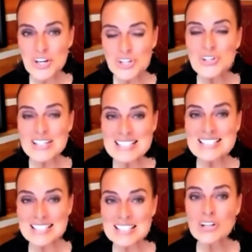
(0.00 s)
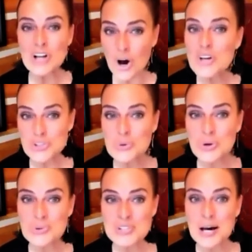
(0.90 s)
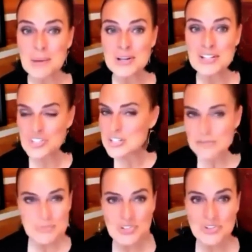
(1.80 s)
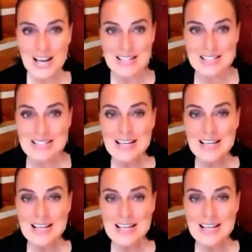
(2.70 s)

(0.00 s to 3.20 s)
Your insulin also goes up just from stress.